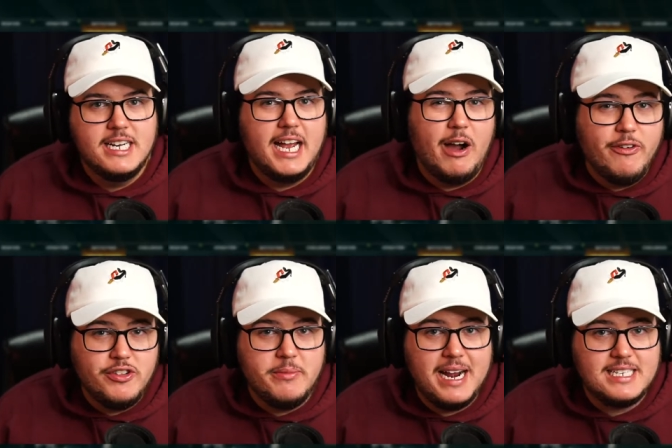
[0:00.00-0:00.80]
However,
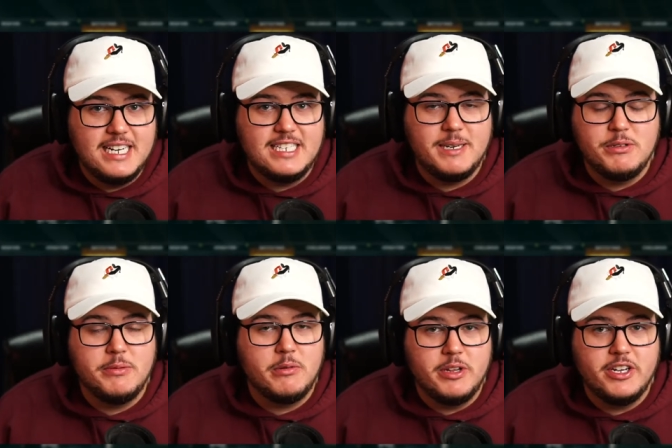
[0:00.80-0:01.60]
the MAC-10 seems to be
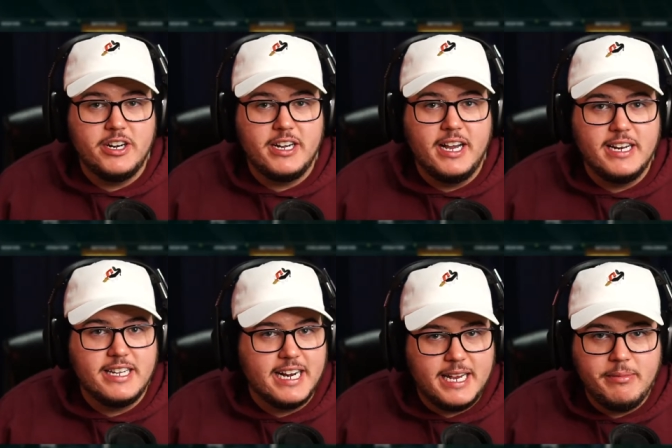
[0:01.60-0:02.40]
a really good gun that
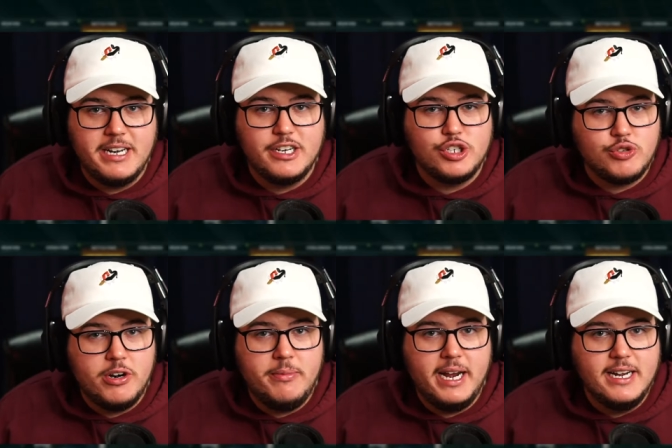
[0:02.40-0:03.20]
I keep getting destroyed
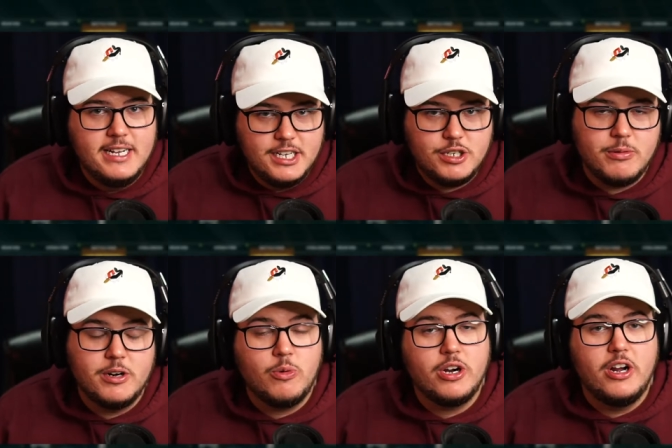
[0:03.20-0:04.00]
by, so we're going to
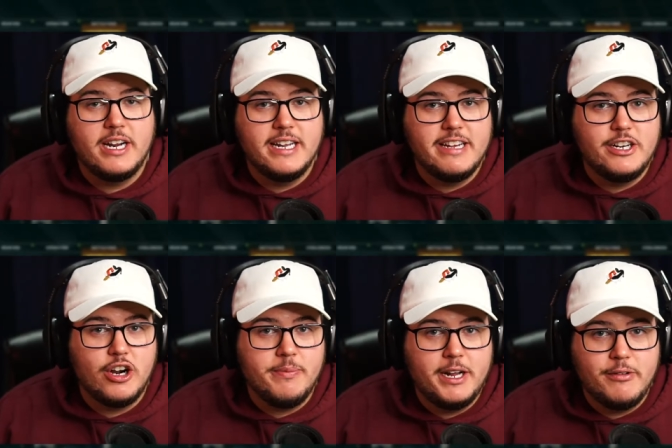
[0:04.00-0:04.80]
work on getting that Dark
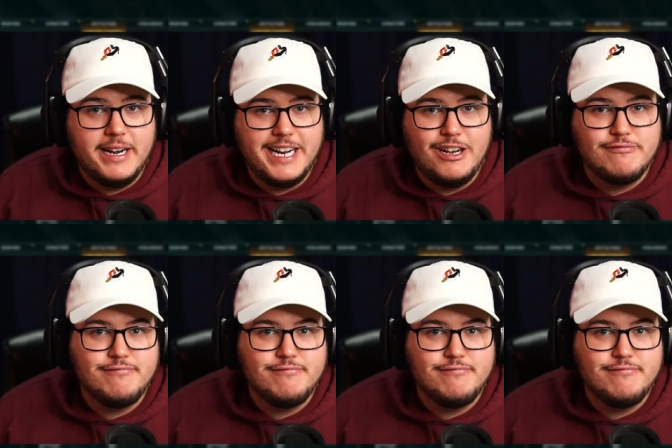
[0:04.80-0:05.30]
Matter right now.